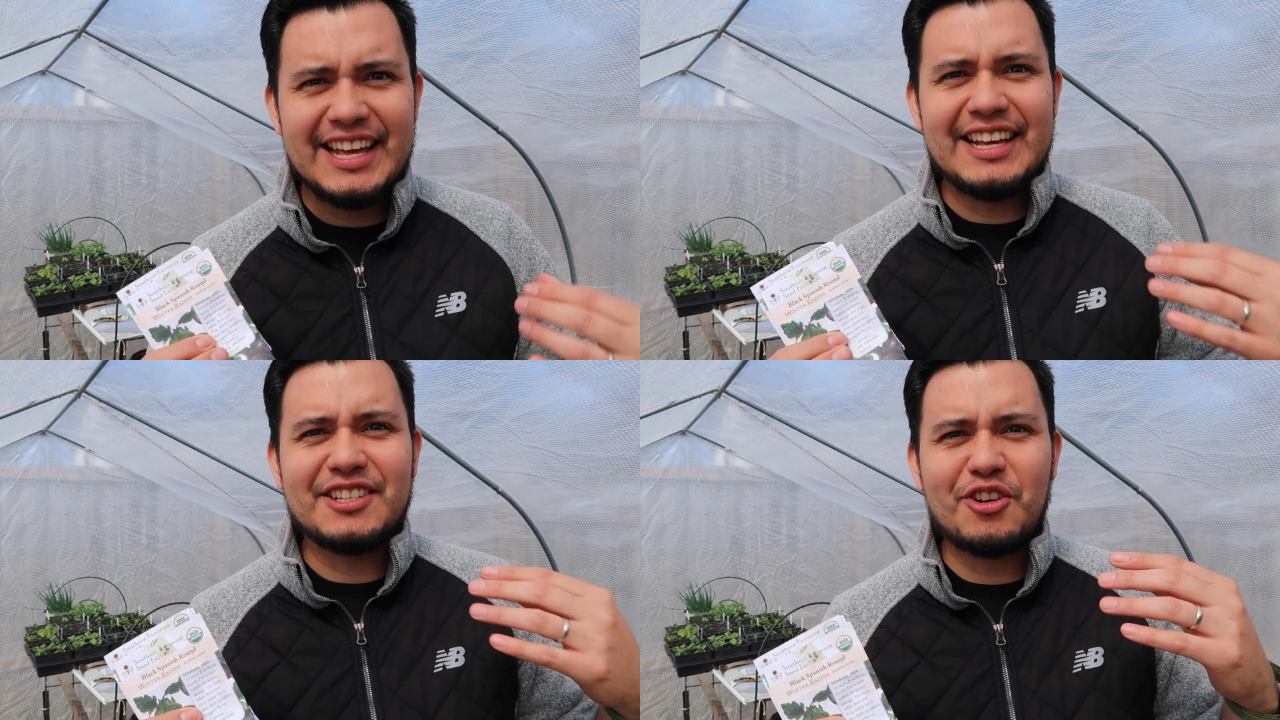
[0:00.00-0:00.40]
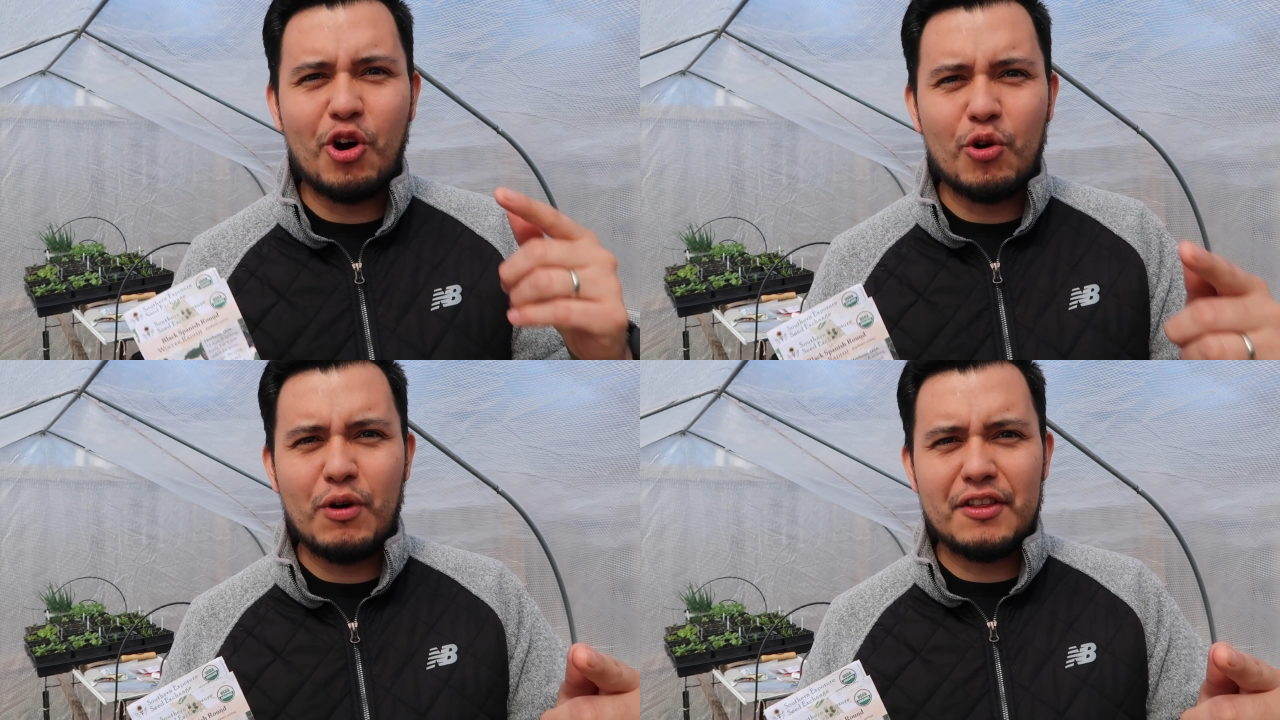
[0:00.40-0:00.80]
is
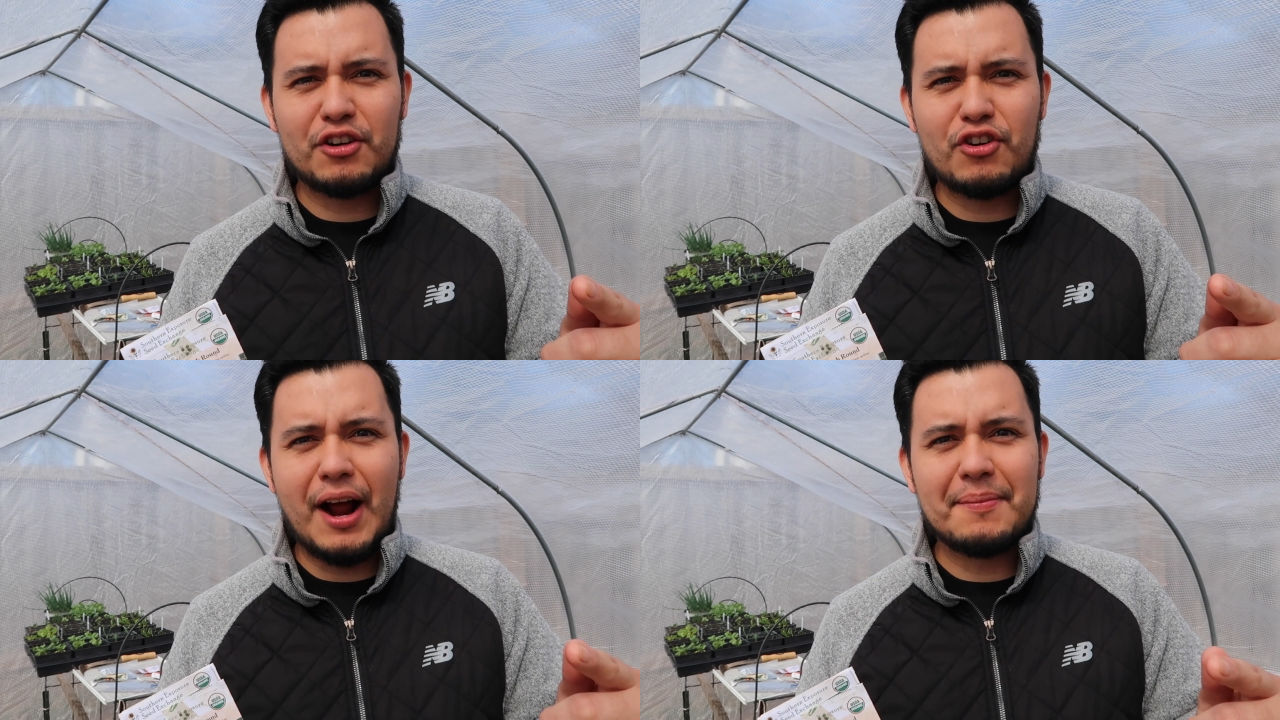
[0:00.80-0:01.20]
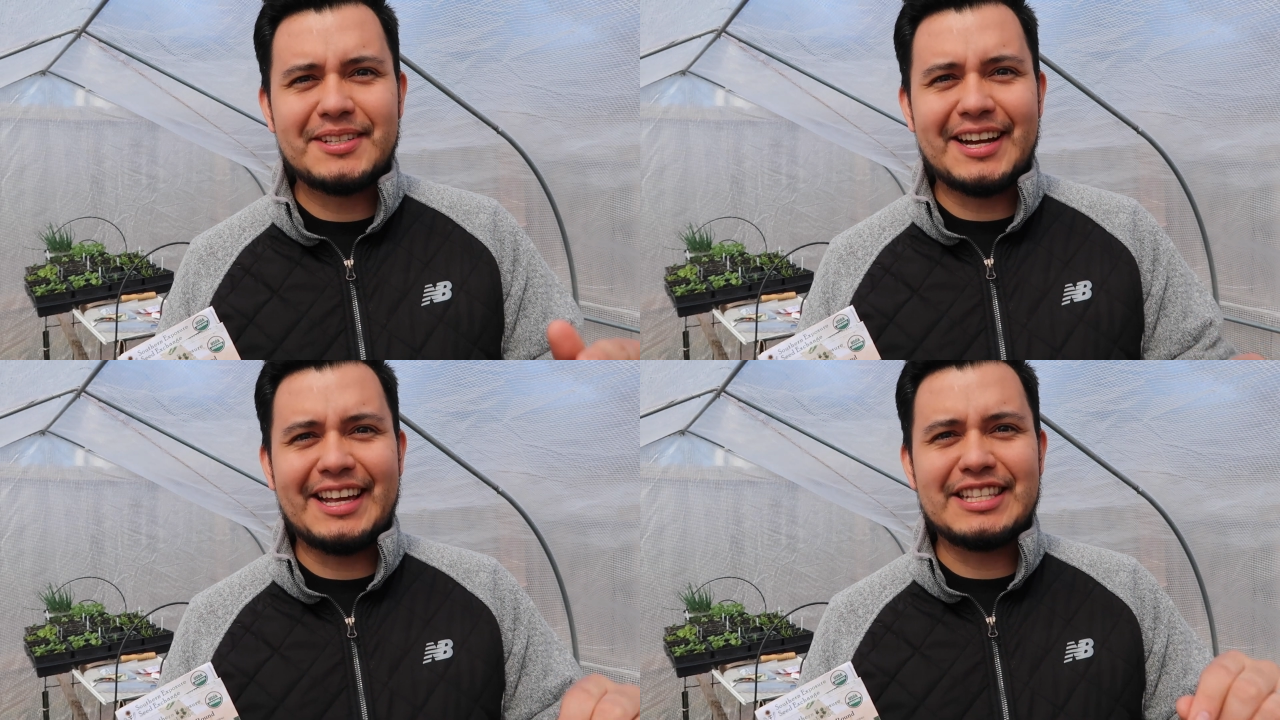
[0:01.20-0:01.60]
cold weather
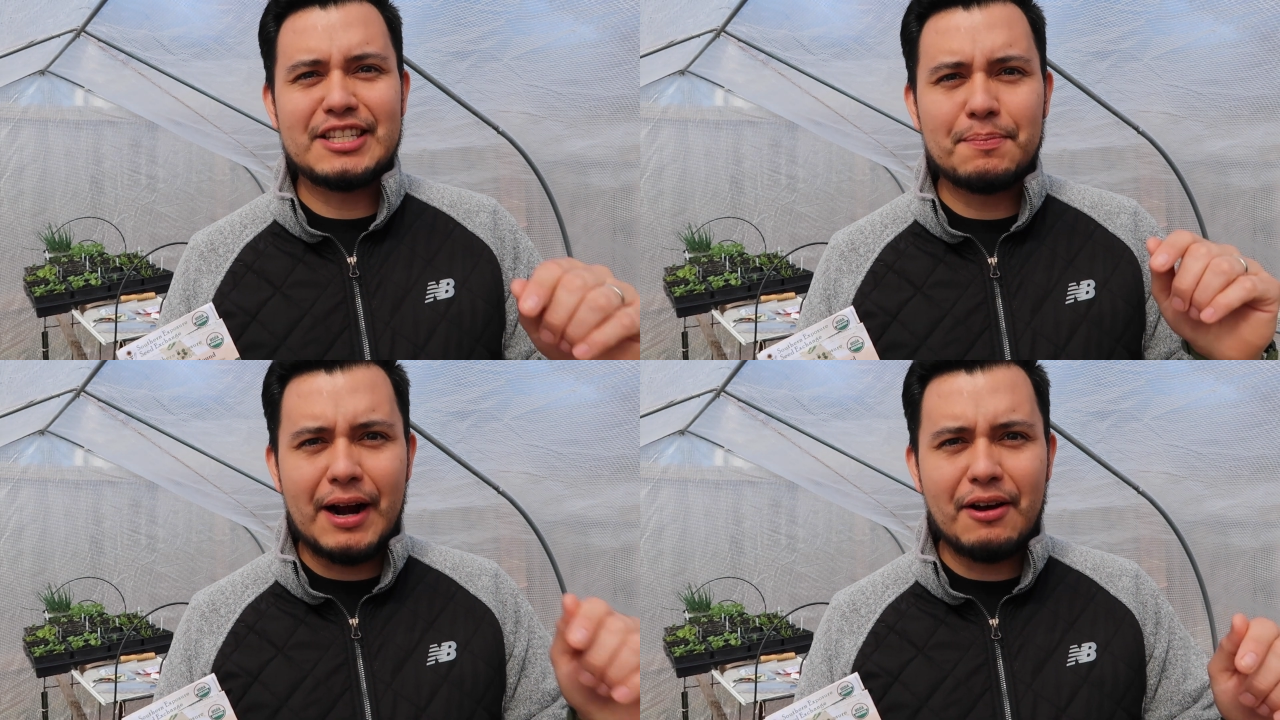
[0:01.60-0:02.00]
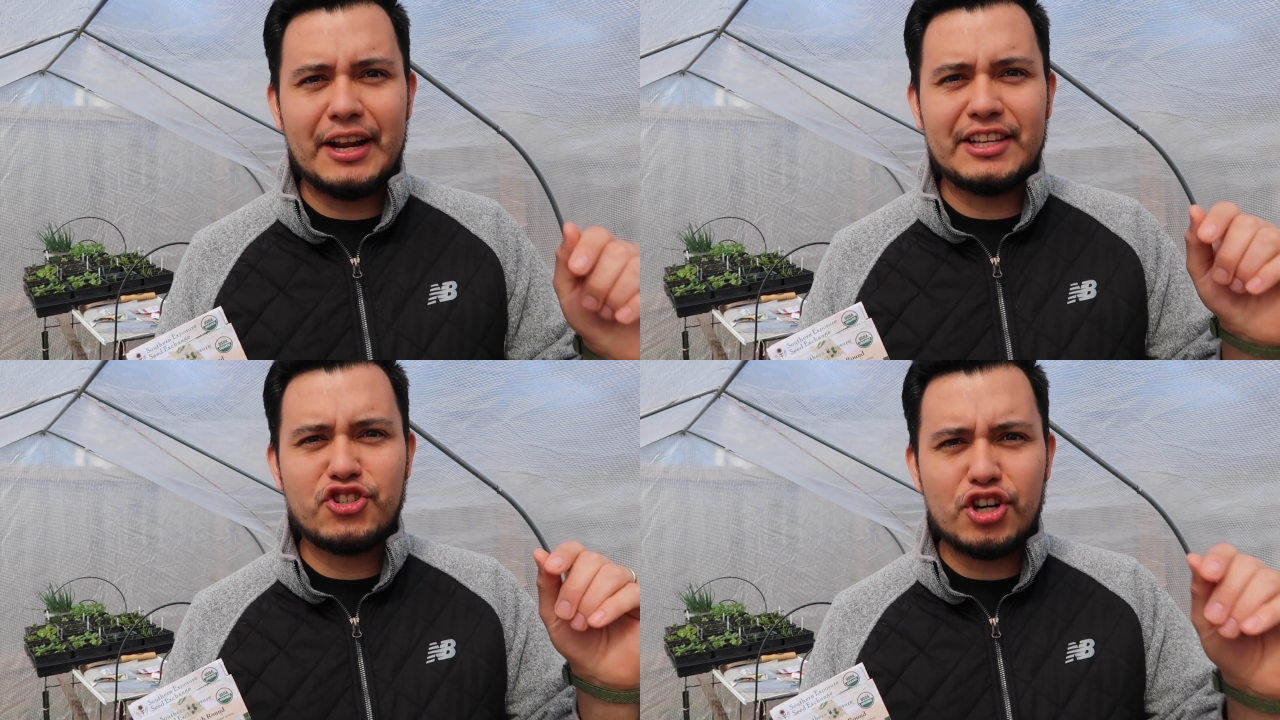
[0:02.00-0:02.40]
crops that can
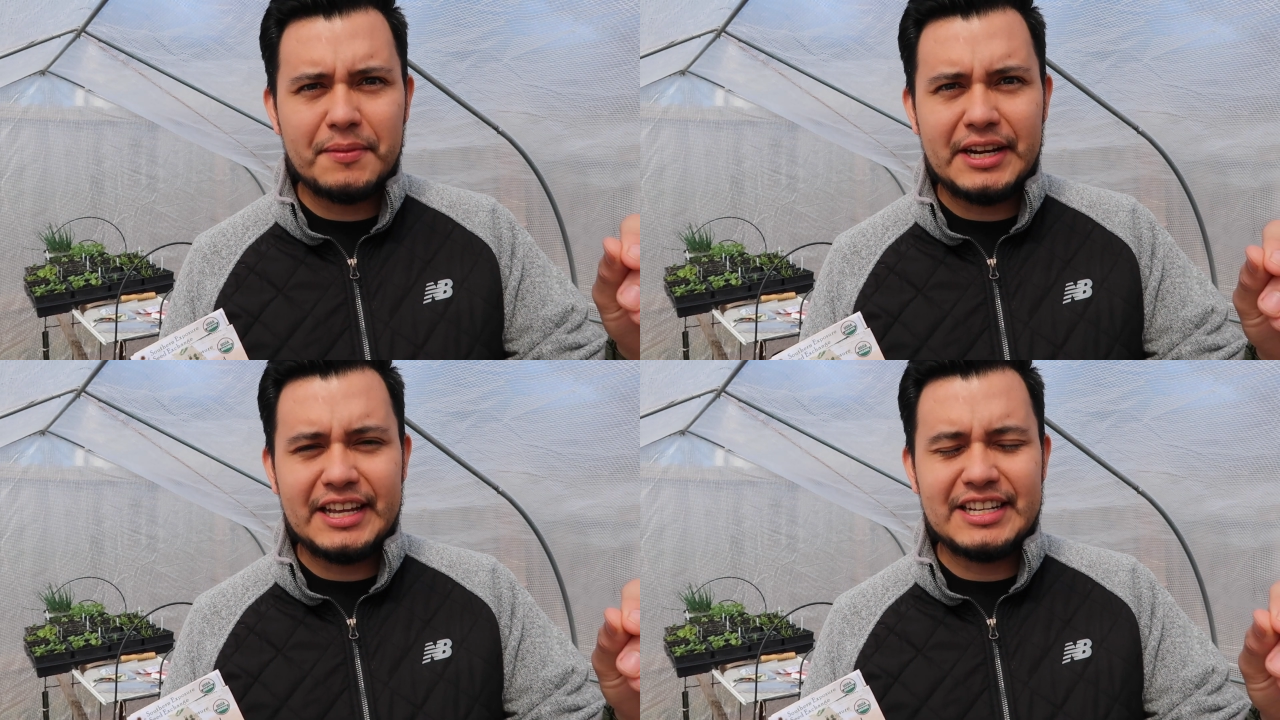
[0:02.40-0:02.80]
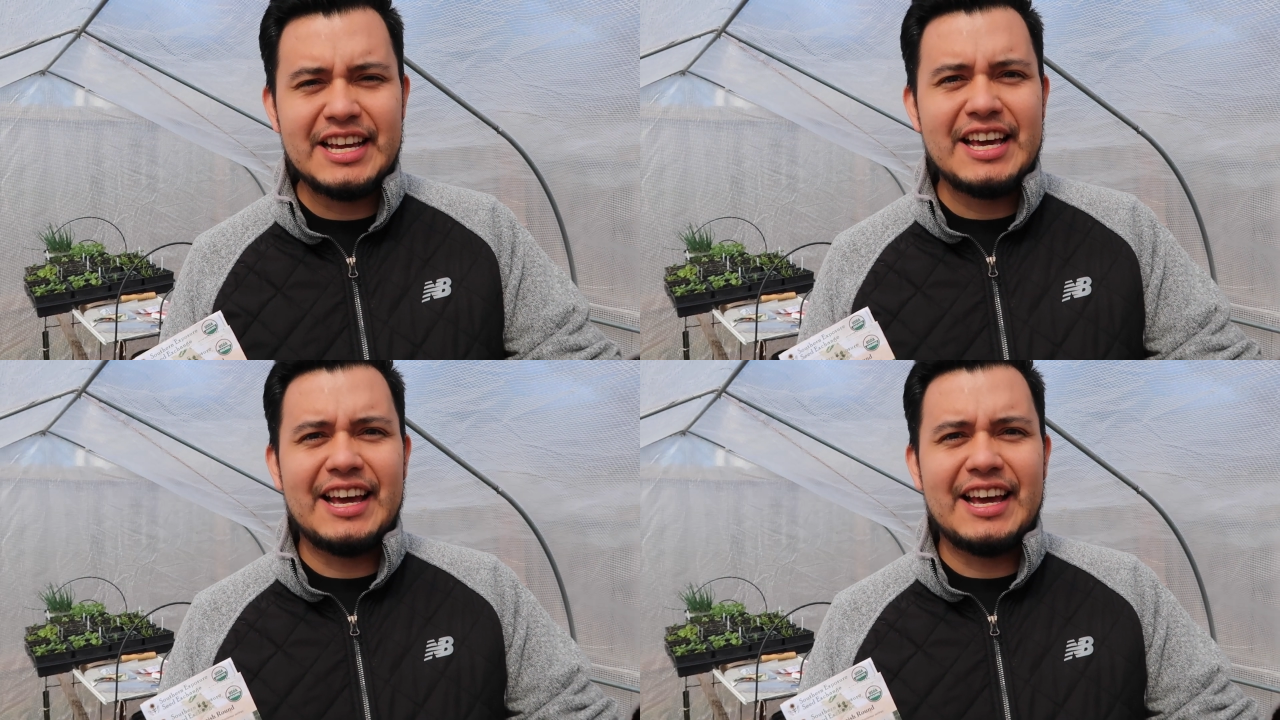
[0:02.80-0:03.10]
sprout and germinate